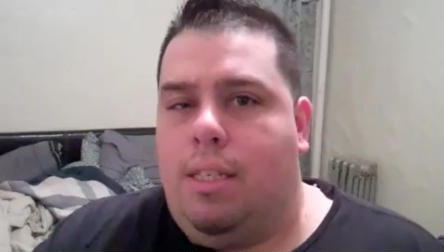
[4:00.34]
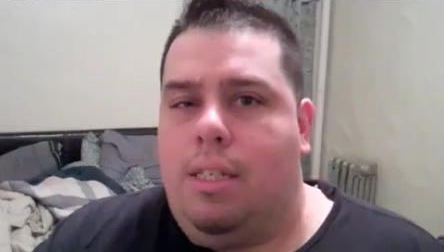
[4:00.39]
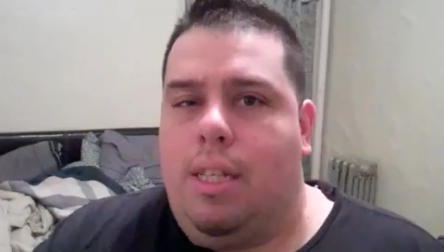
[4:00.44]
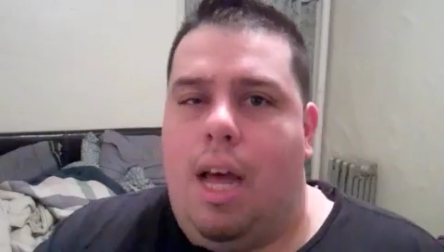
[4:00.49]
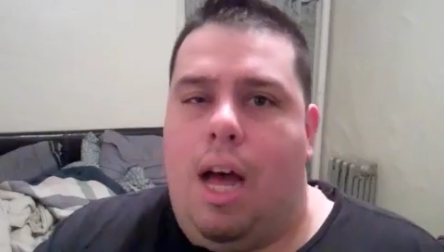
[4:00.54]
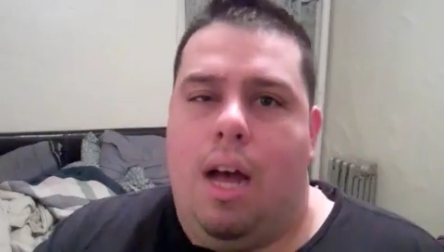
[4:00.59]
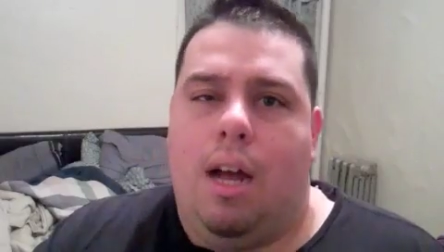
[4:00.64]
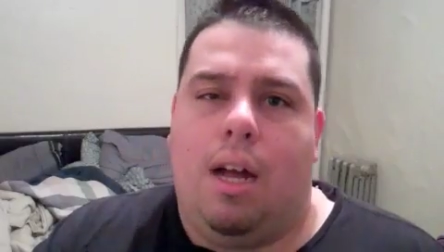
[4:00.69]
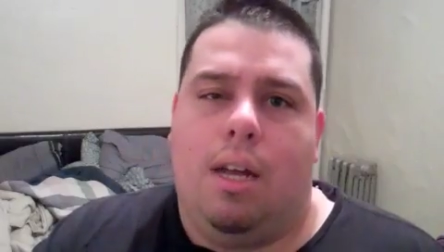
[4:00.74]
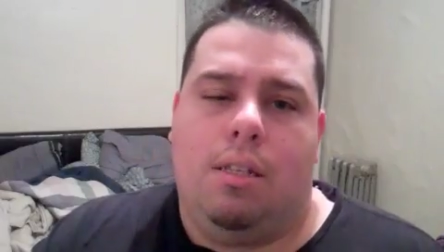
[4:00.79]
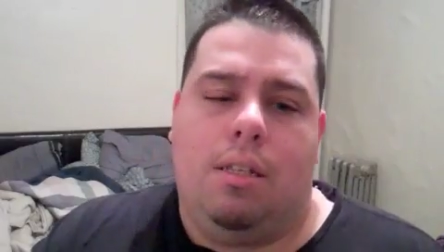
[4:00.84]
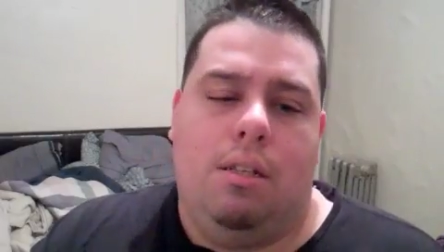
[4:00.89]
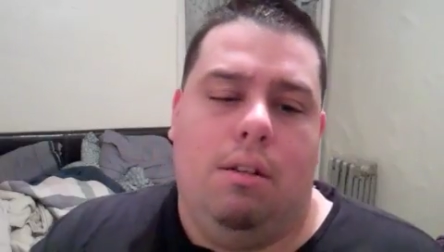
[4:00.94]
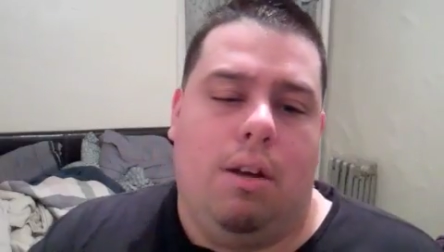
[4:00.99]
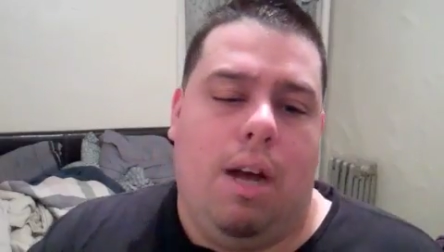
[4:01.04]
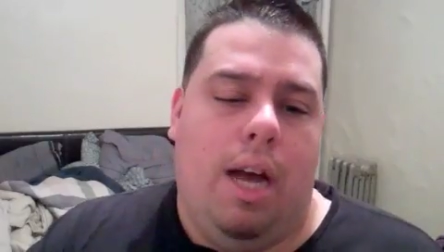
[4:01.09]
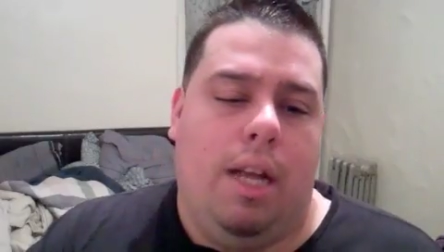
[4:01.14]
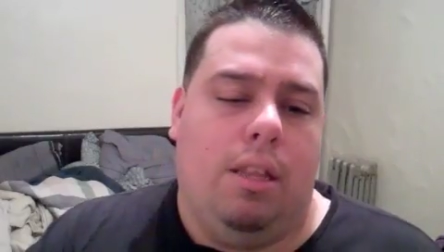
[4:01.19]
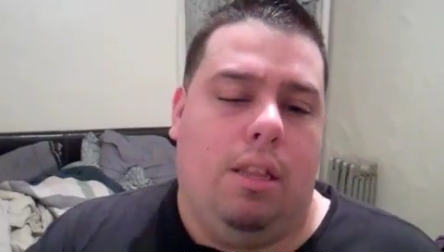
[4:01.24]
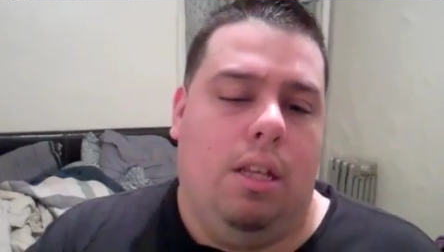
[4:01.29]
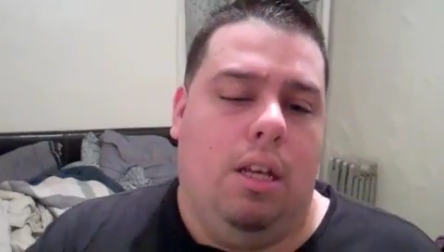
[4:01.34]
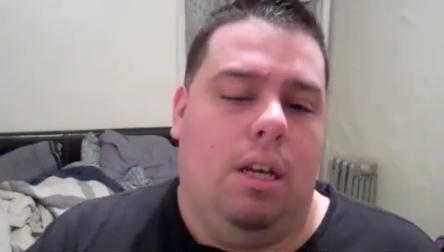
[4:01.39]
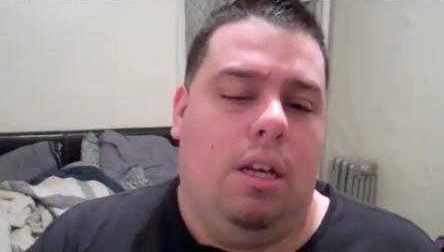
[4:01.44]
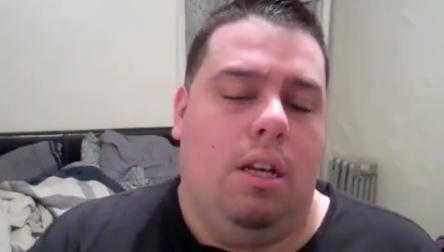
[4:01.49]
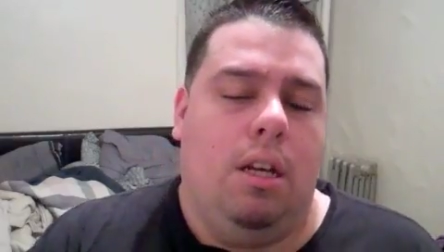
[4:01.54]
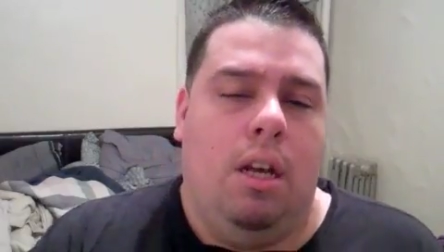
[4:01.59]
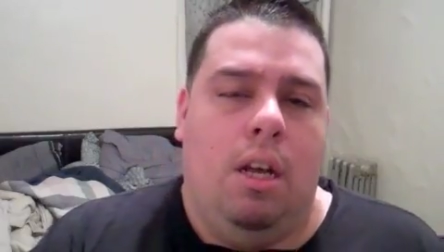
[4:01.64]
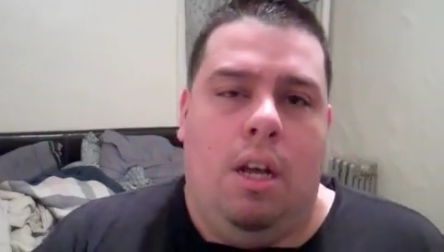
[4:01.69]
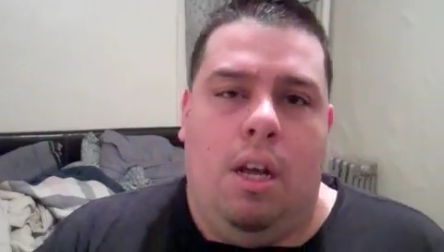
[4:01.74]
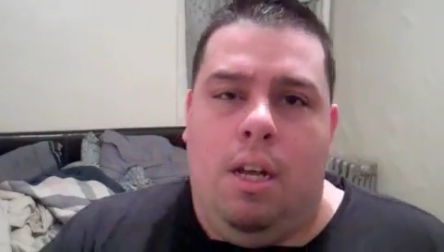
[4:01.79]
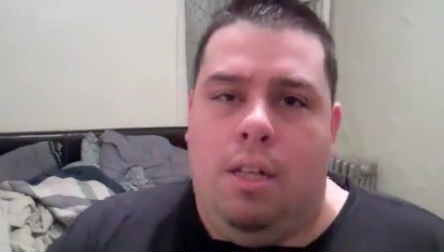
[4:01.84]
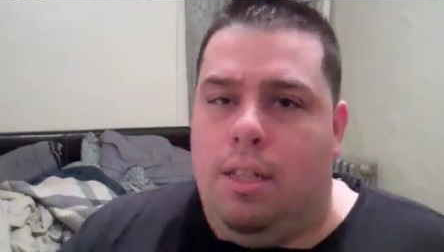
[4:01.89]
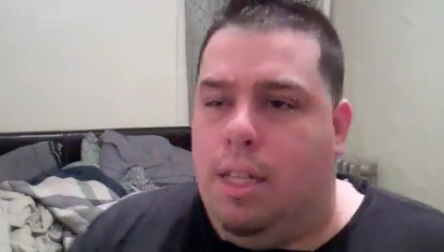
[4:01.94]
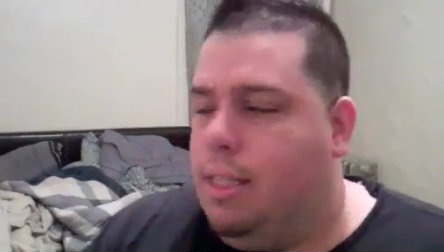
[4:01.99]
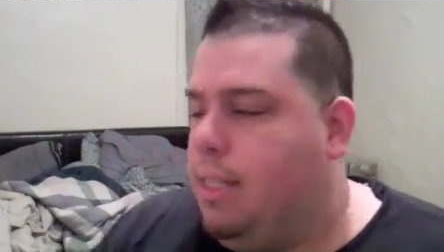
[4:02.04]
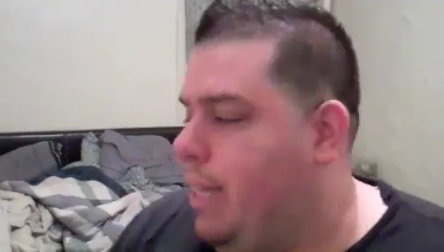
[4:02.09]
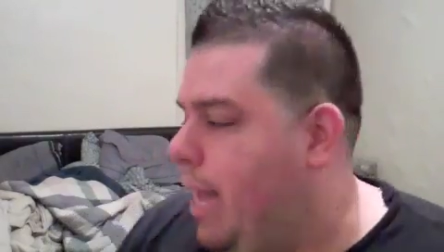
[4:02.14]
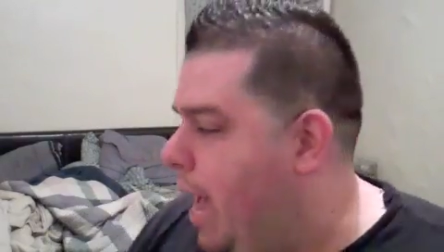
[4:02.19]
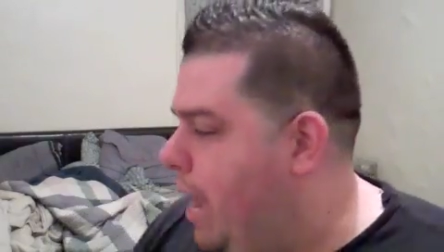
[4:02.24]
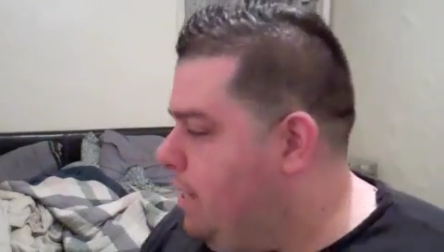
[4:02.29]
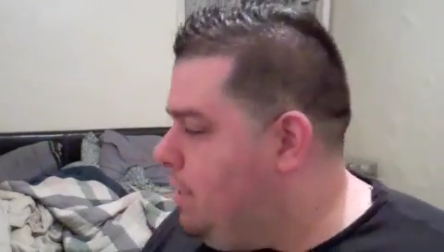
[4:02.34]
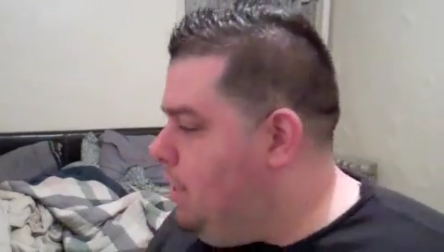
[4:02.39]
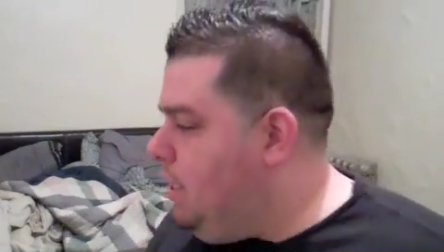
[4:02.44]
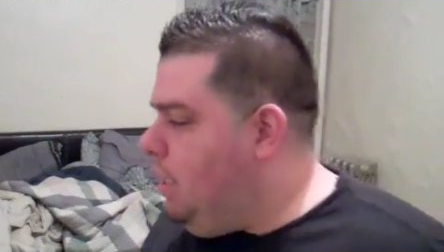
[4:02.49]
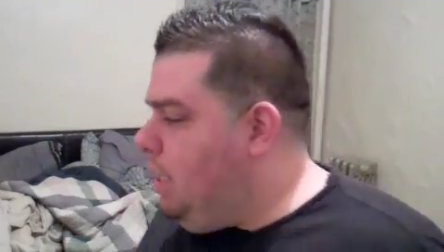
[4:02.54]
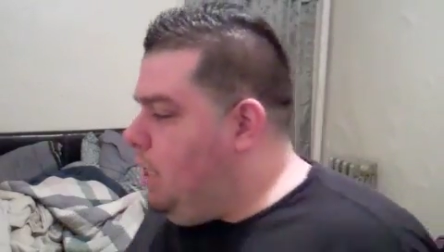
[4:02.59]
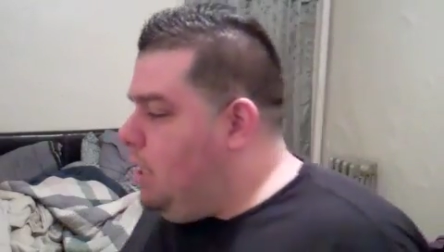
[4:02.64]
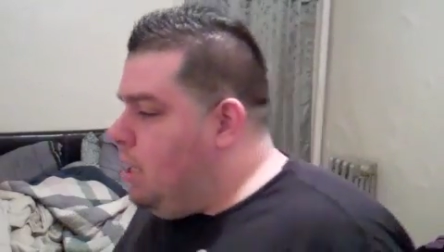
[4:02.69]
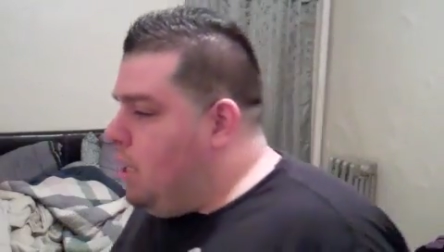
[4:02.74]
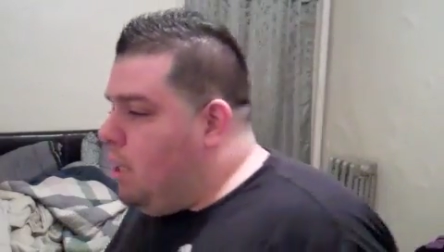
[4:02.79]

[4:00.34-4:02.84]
stock. I still got the, the taxi